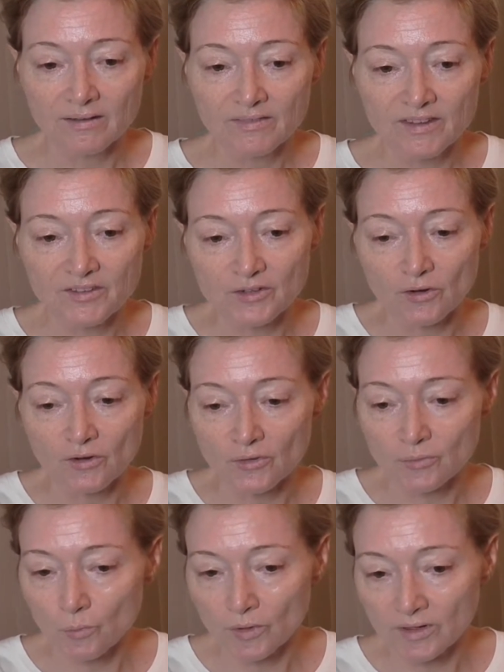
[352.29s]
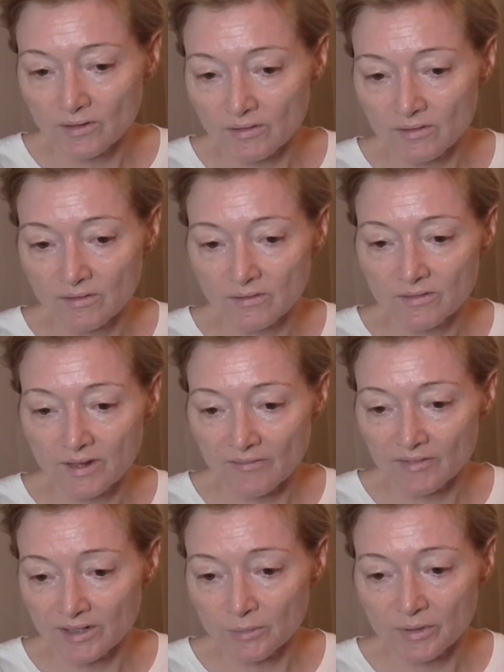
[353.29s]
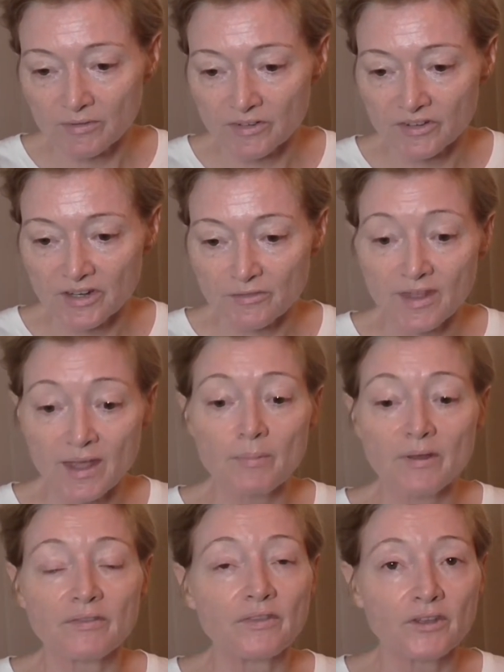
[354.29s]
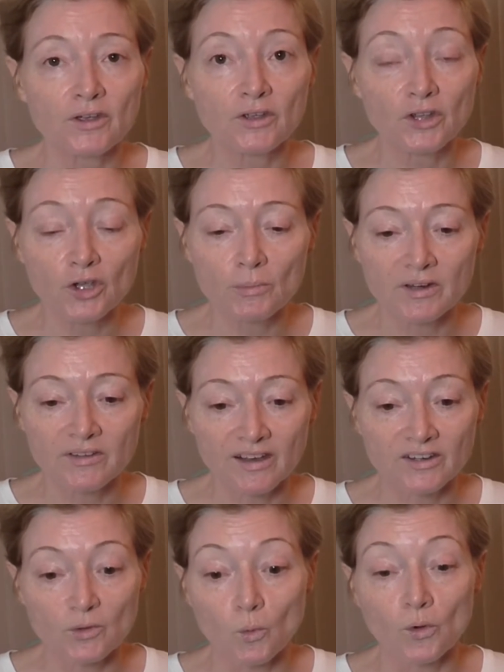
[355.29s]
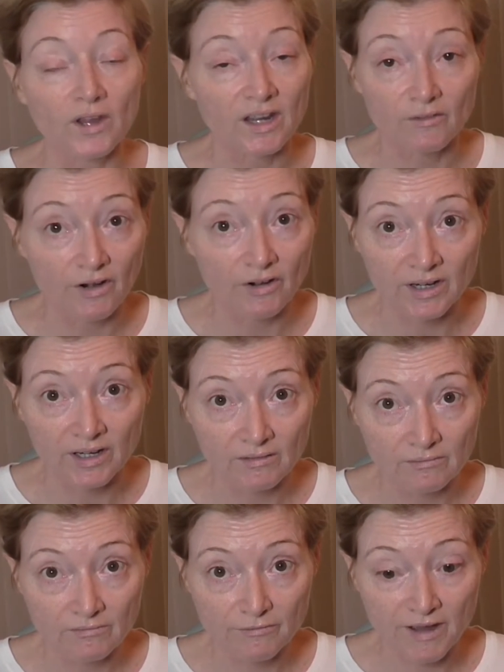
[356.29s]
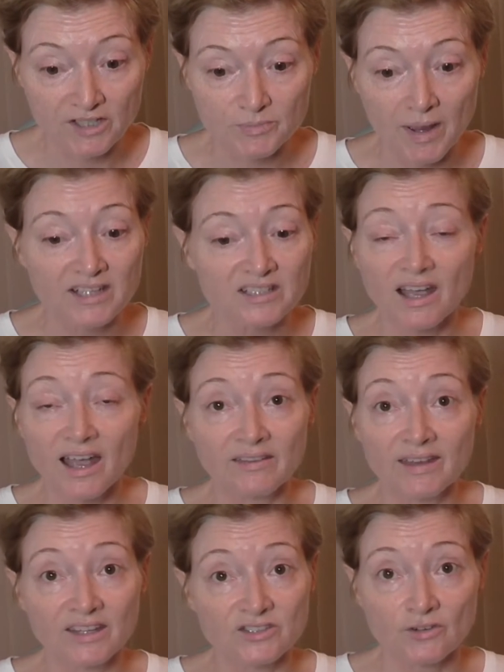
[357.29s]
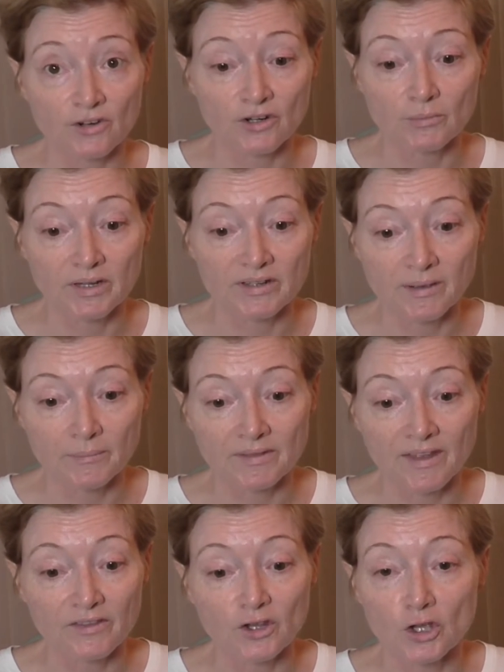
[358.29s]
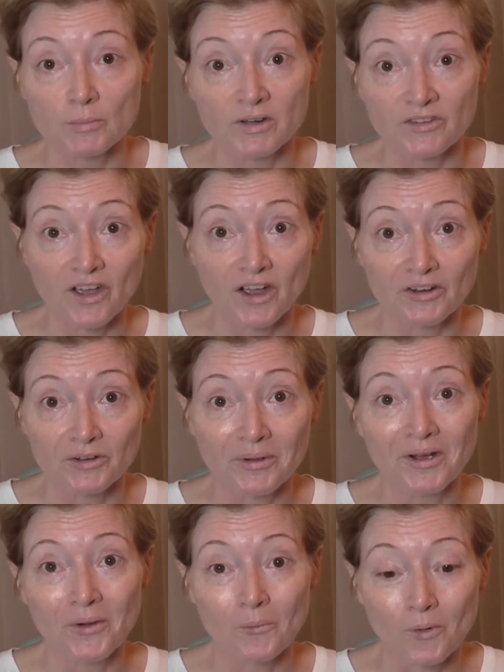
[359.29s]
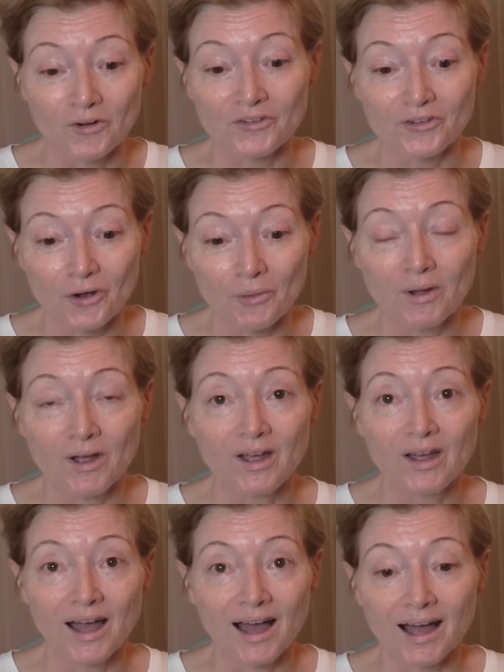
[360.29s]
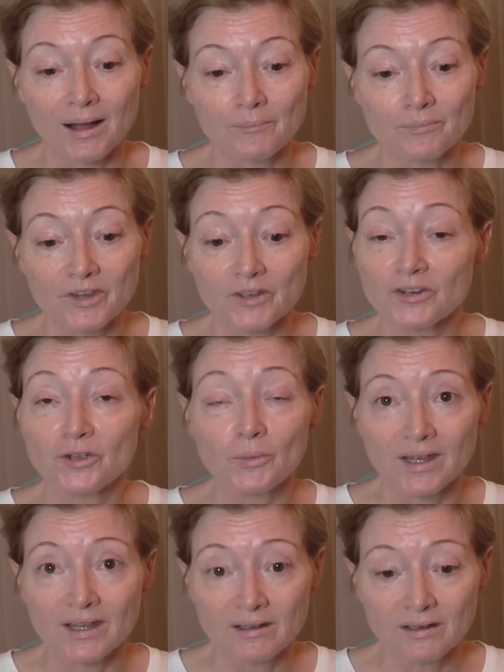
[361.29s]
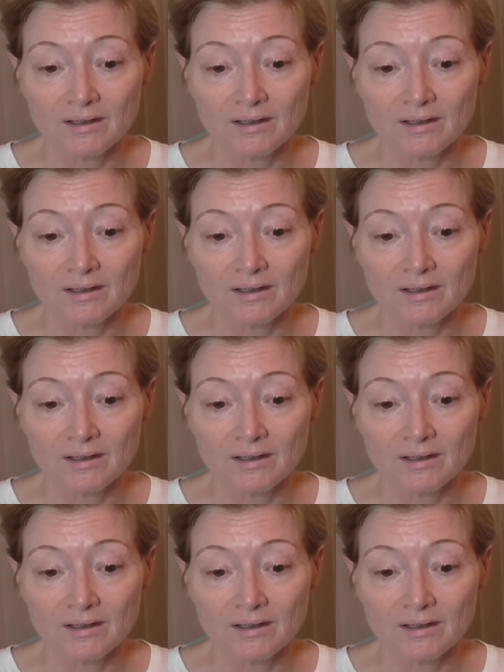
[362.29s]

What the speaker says: this dog is wanting to have a little bit of a sniff there, but the human is actually walking at a very fast pace, and that's not going to be something that the human is going to want to stop doing,